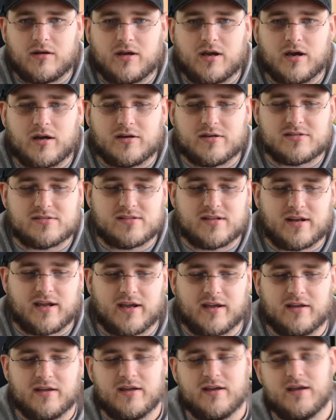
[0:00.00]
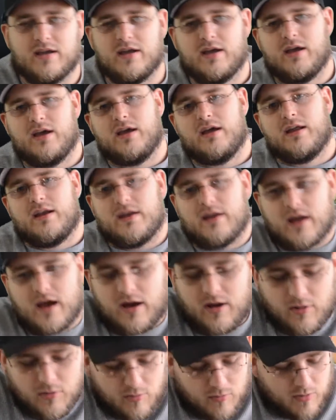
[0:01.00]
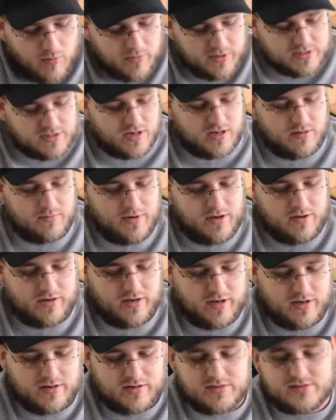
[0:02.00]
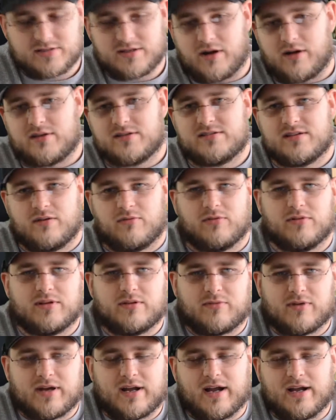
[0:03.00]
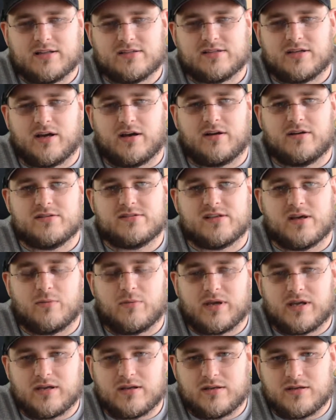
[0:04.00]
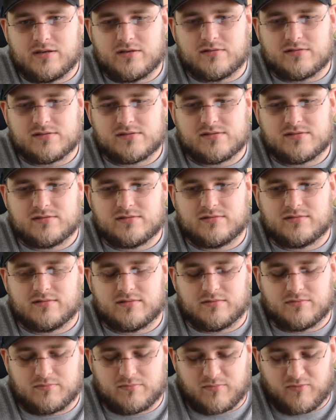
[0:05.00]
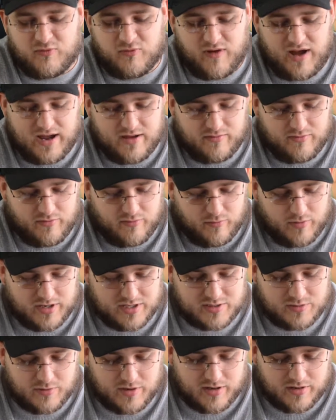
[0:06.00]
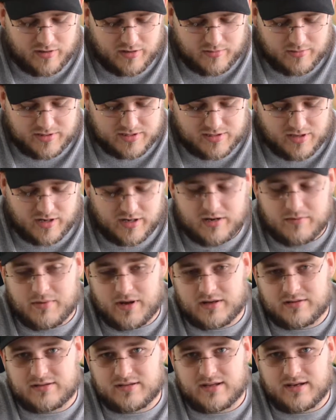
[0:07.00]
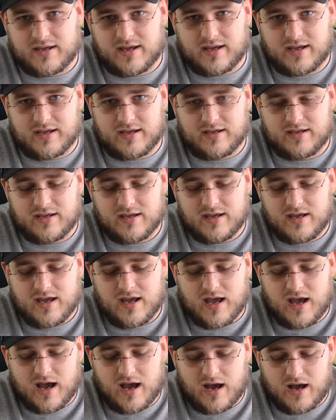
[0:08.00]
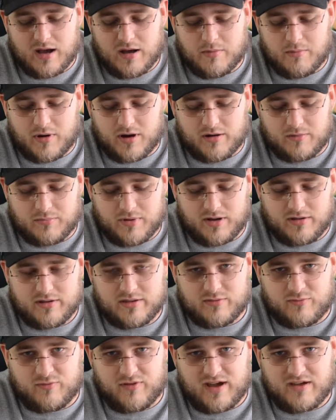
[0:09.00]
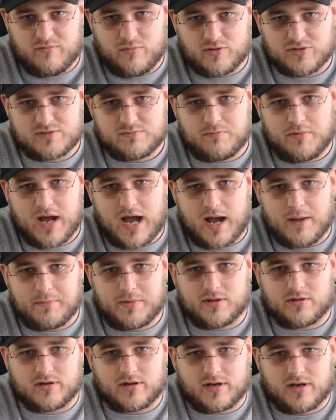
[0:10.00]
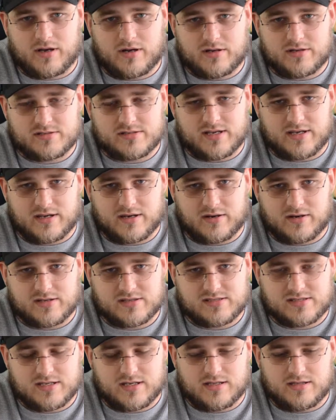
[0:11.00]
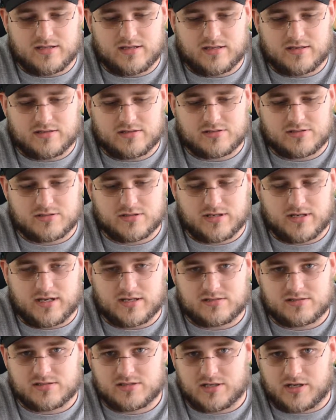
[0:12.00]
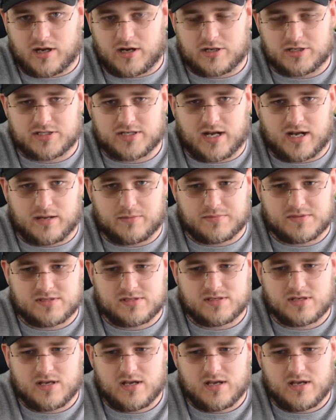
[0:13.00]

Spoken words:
cutters today. Now, when we talk about cutters, there are several different kinds of cutters that we can use. 5 of which we are going to be talking about today are probably the 5 most popular cutters that you're going to see in the industry at cigar shops